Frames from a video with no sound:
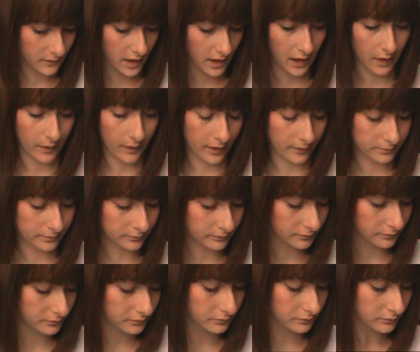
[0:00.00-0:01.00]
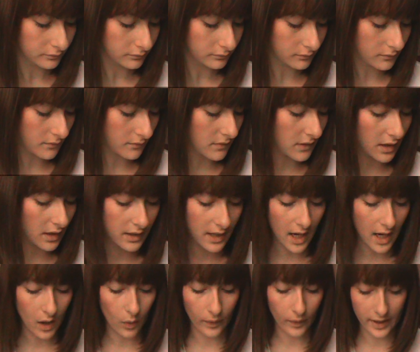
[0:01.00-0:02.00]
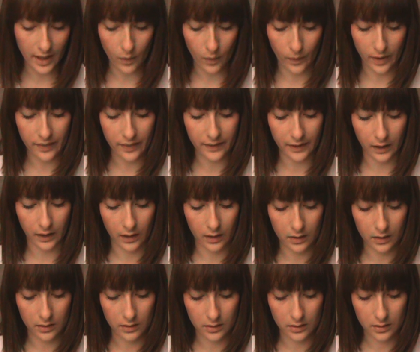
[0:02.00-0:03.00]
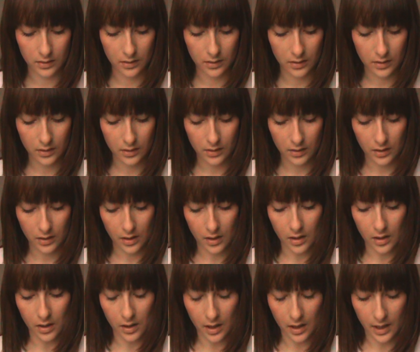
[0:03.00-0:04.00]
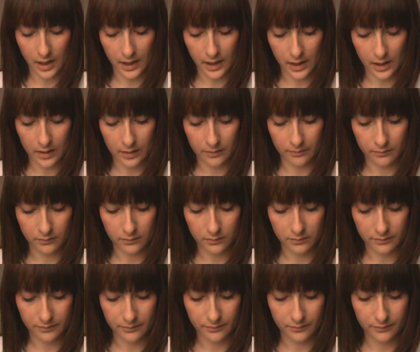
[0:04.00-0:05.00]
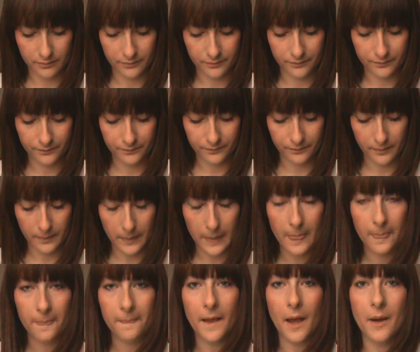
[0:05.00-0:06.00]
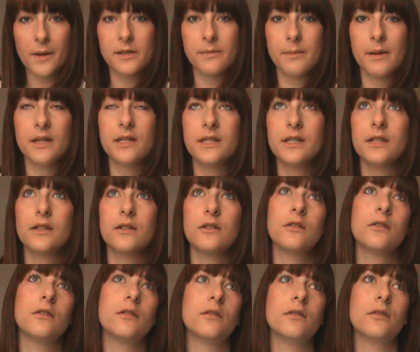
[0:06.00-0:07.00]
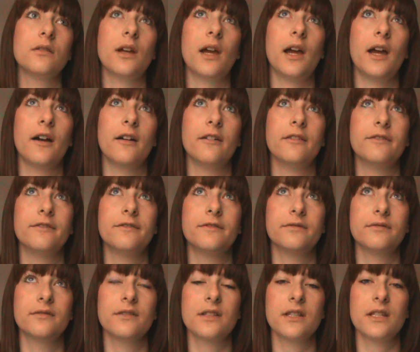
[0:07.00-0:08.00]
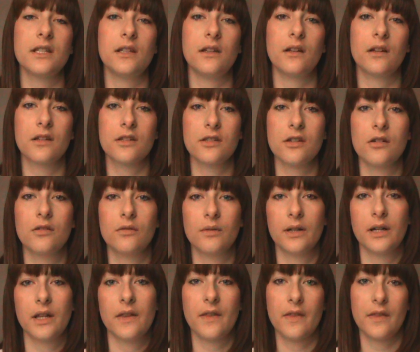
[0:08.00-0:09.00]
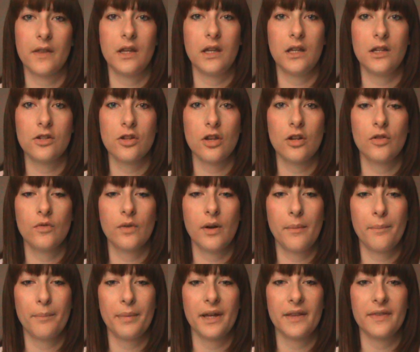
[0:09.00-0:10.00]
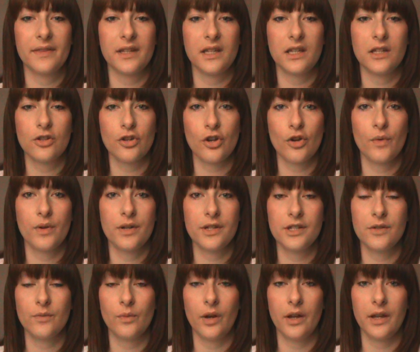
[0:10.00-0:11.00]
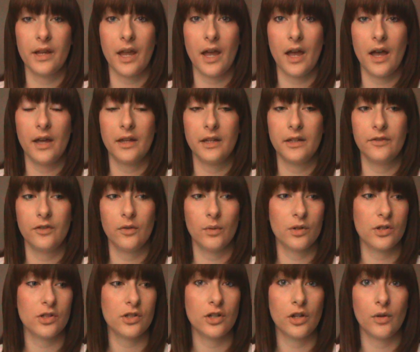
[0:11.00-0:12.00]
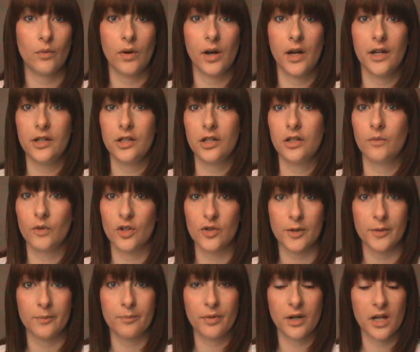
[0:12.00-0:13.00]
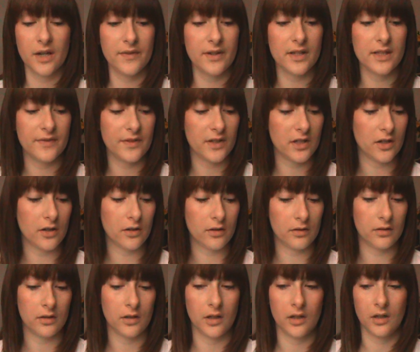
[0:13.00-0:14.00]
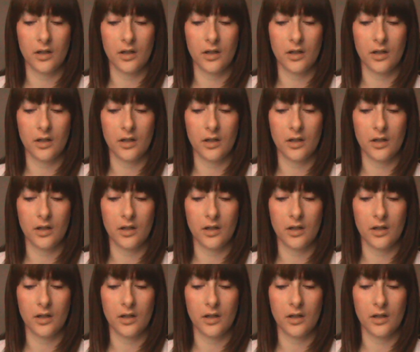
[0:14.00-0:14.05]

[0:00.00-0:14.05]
anyway. Now when I went there, I was meant to have the external one and then the internal one, but the internal one didn't work out, and if you want to know why, you can watch my previous video.